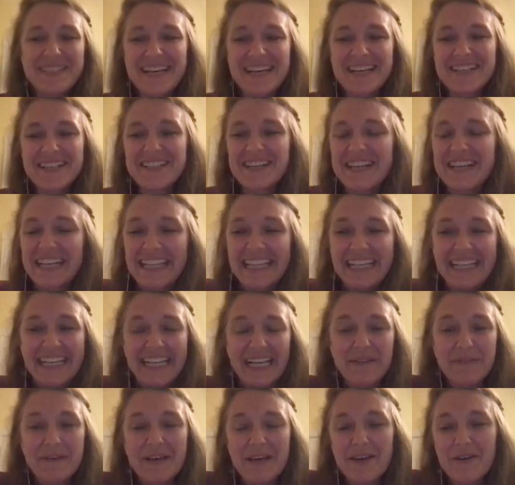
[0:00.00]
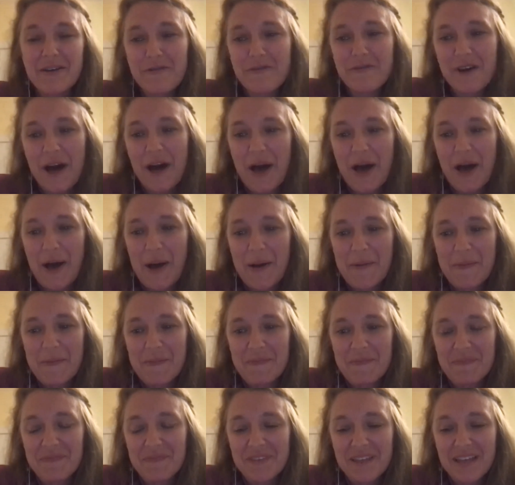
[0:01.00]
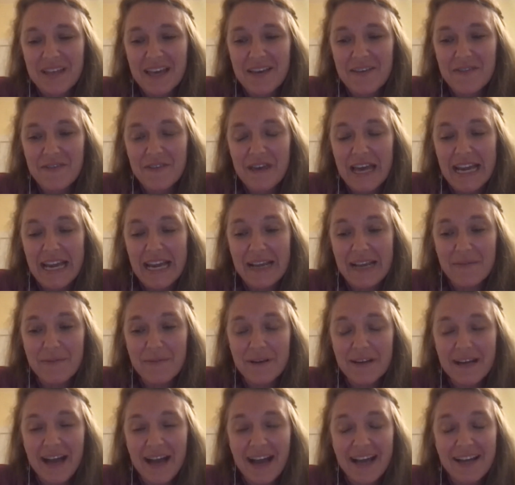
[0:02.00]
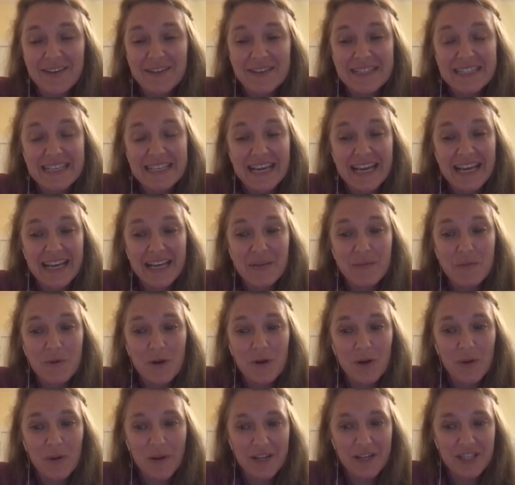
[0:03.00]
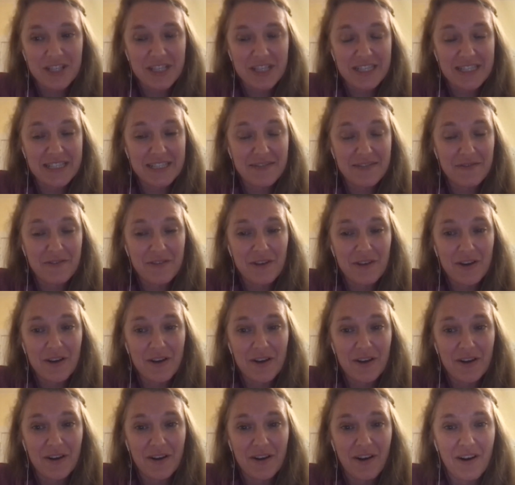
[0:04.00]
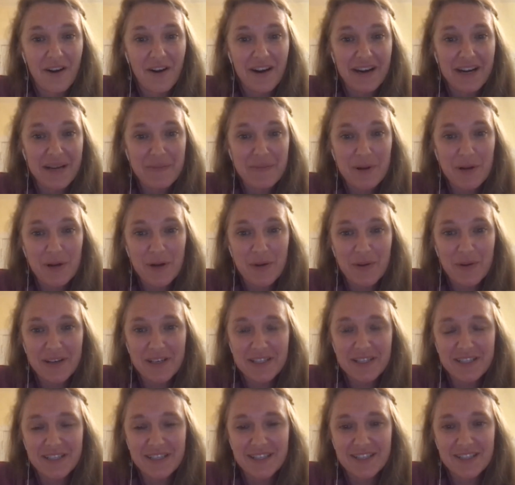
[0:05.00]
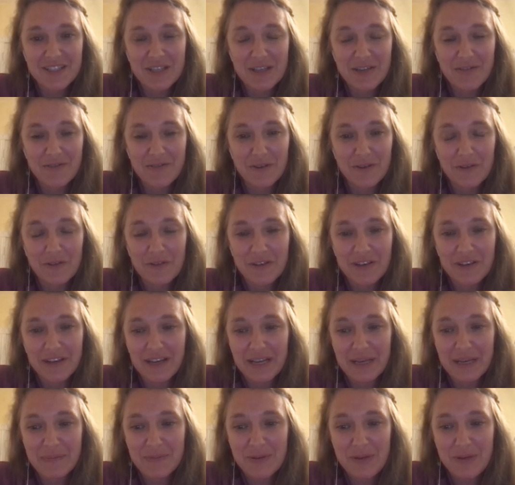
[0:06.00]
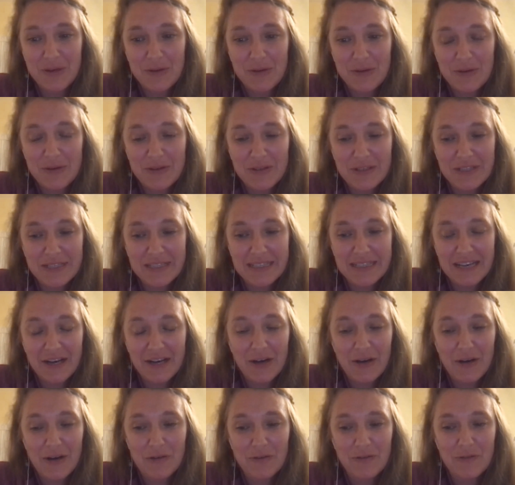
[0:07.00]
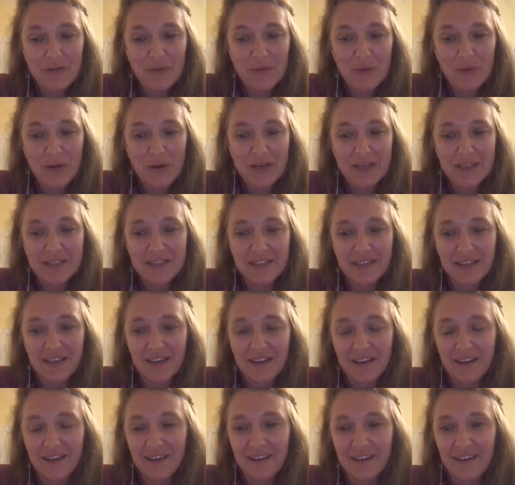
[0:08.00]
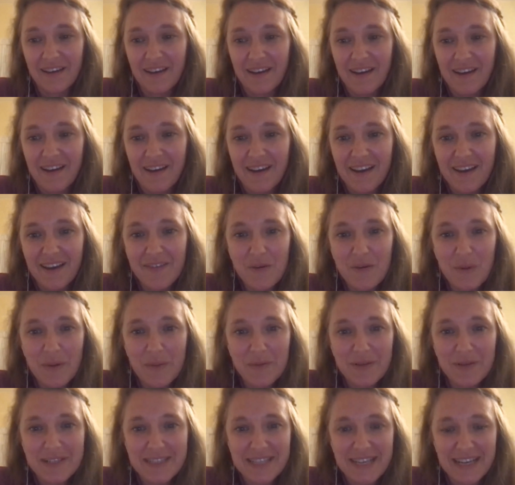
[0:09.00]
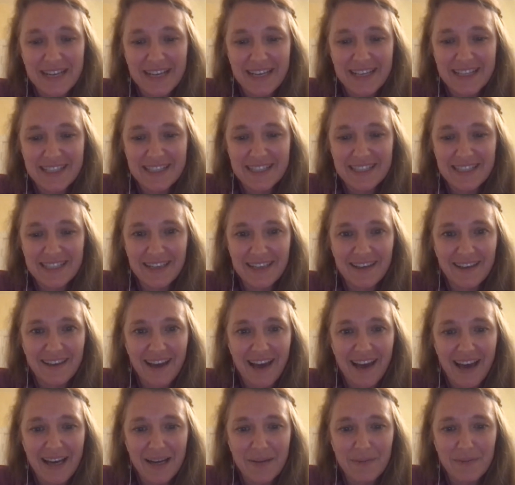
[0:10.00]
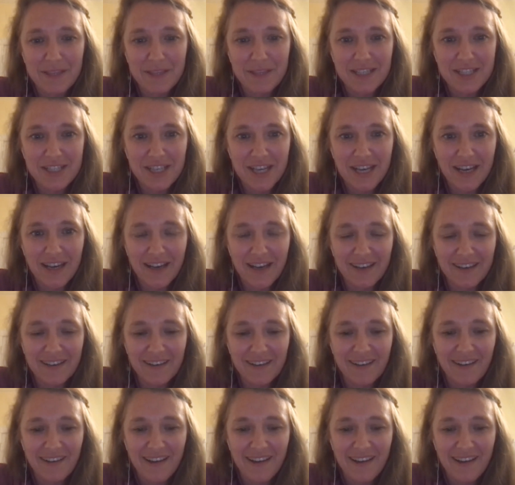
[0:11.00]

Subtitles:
Dr. Gillingham, if anyone, I don't see any more questions. If there are any more questions, you can feel free to unmute yourself or to give you one more second to add them in the chat.